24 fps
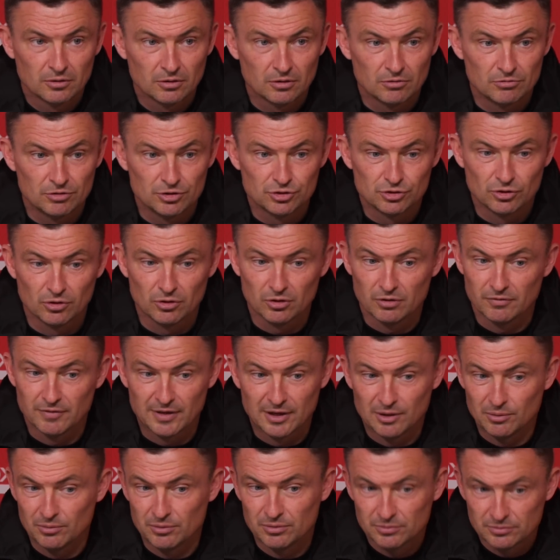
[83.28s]
the result of
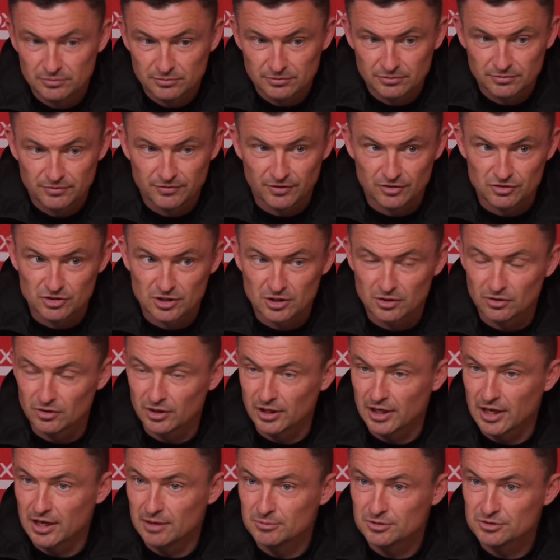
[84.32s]
how physical
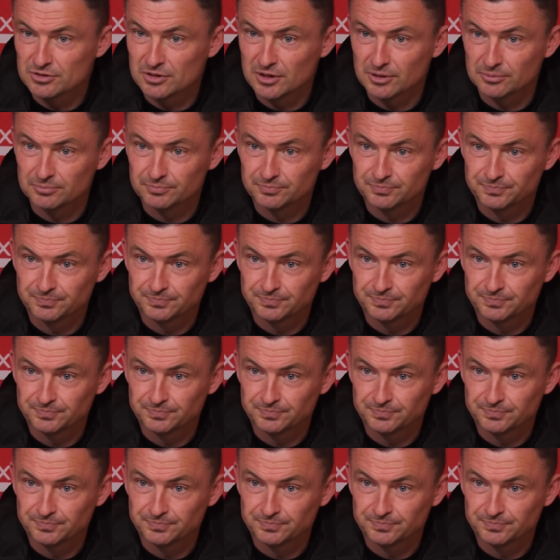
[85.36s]
the game is now.